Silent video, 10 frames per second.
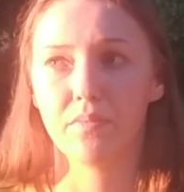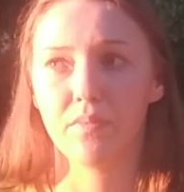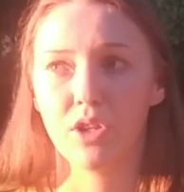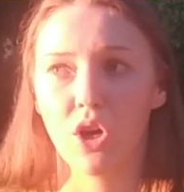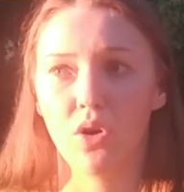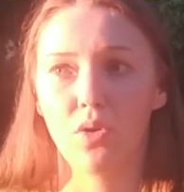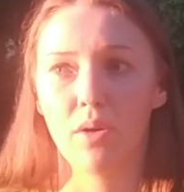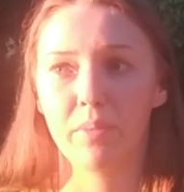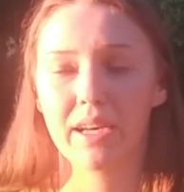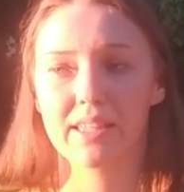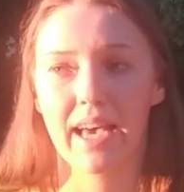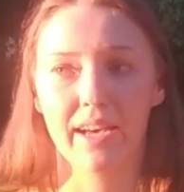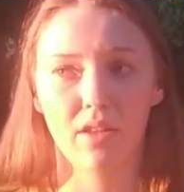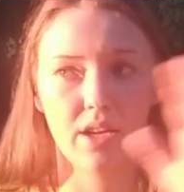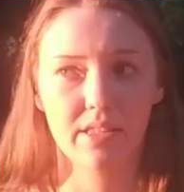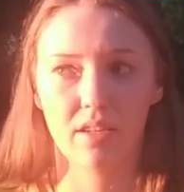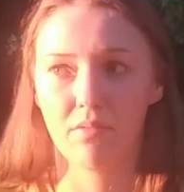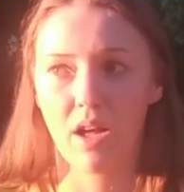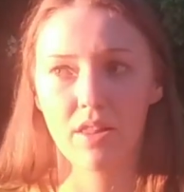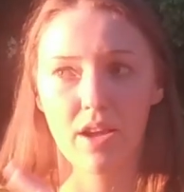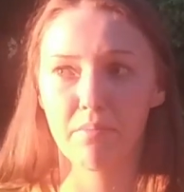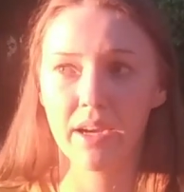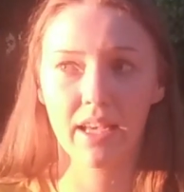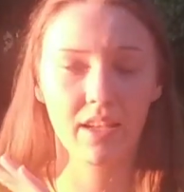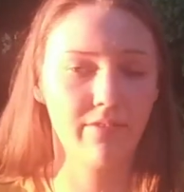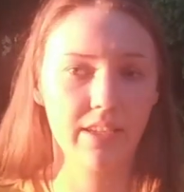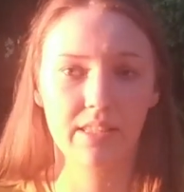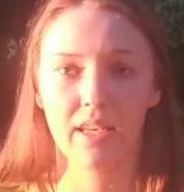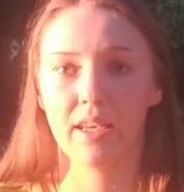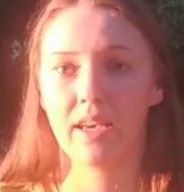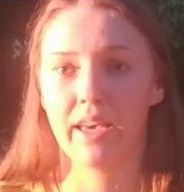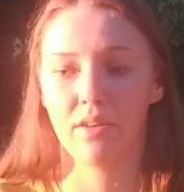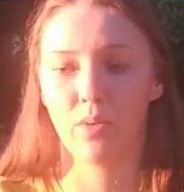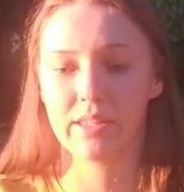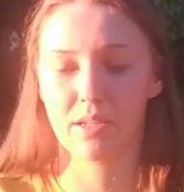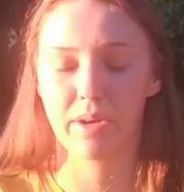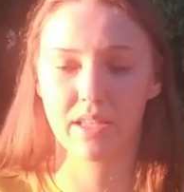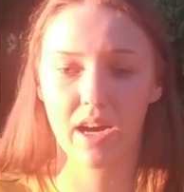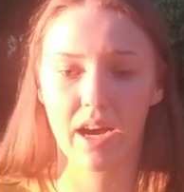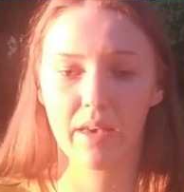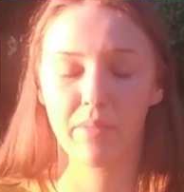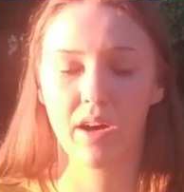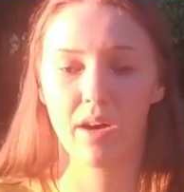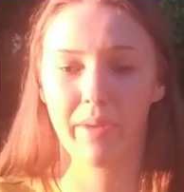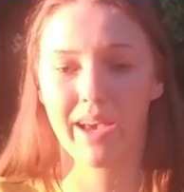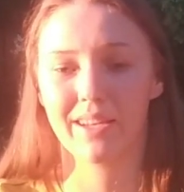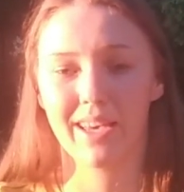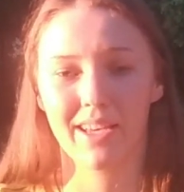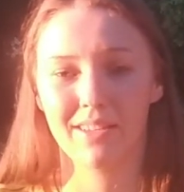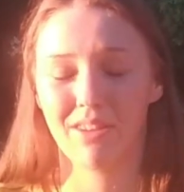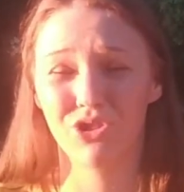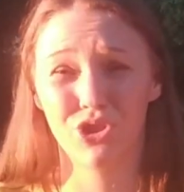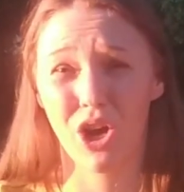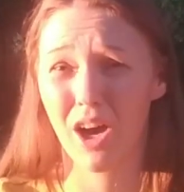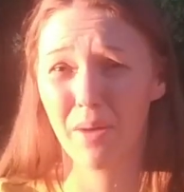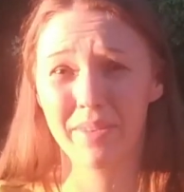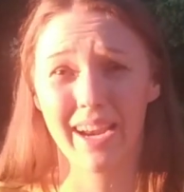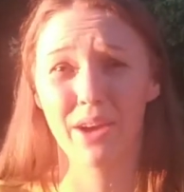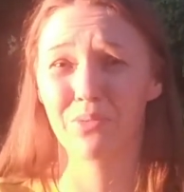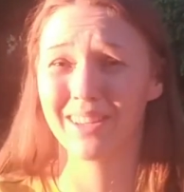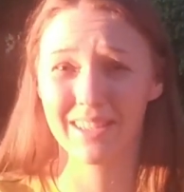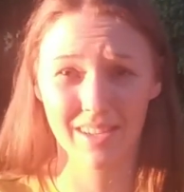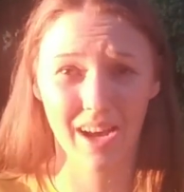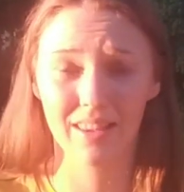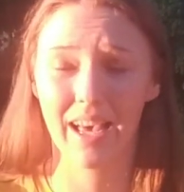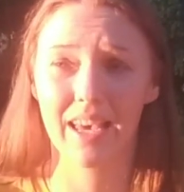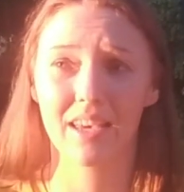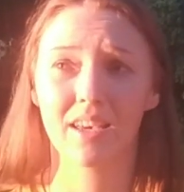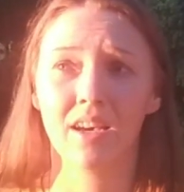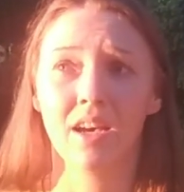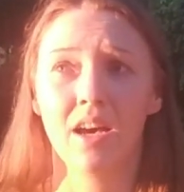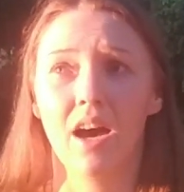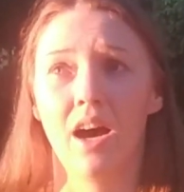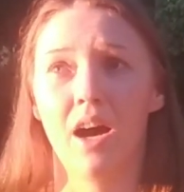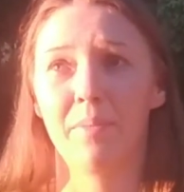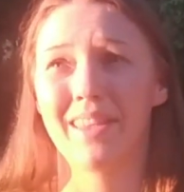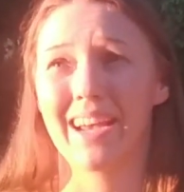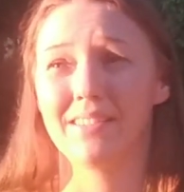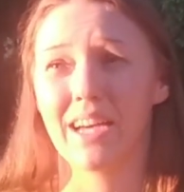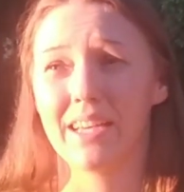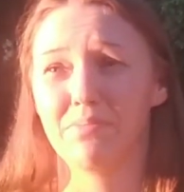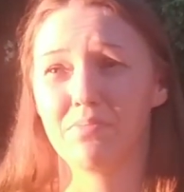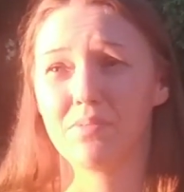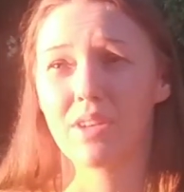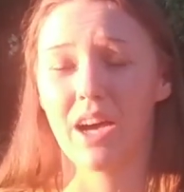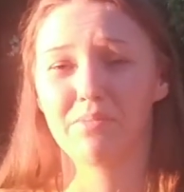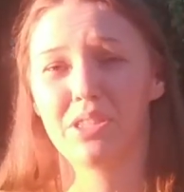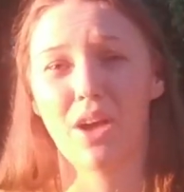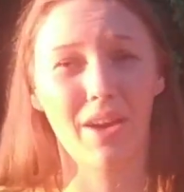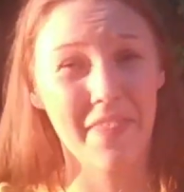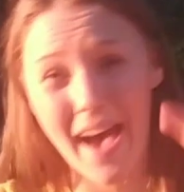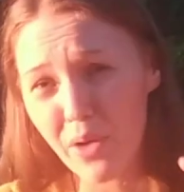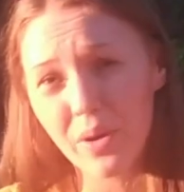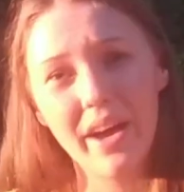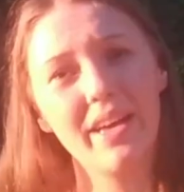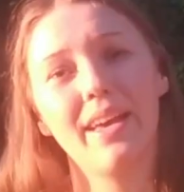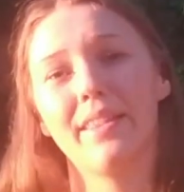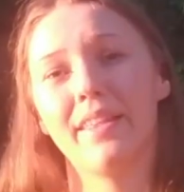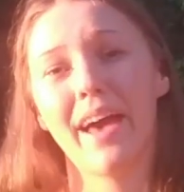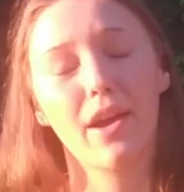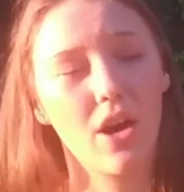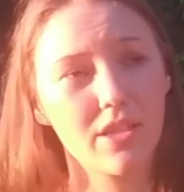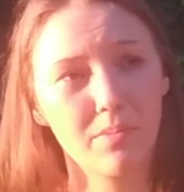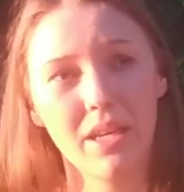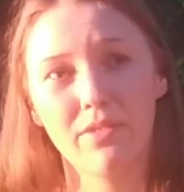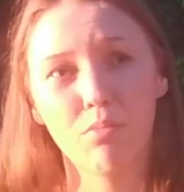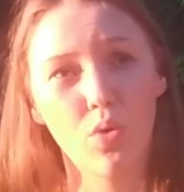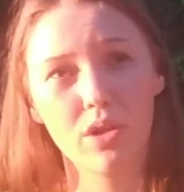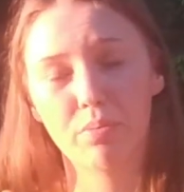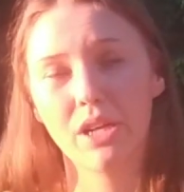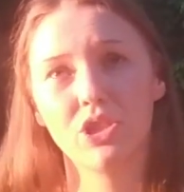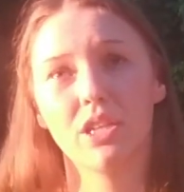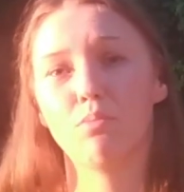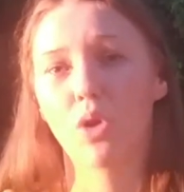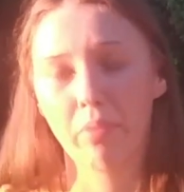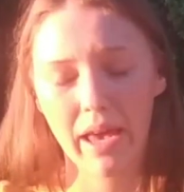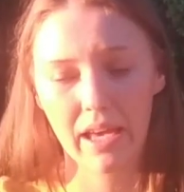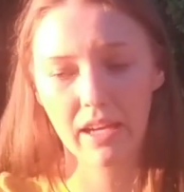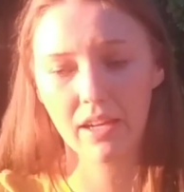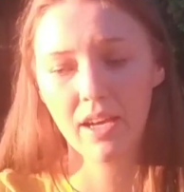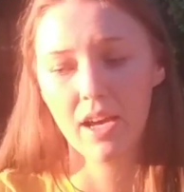you know, because I had lost a lot of money investing and wasting my time. I had to get a job that I really did not like, and then I got stuck in that rut, and then that caused me even more depression and more pain.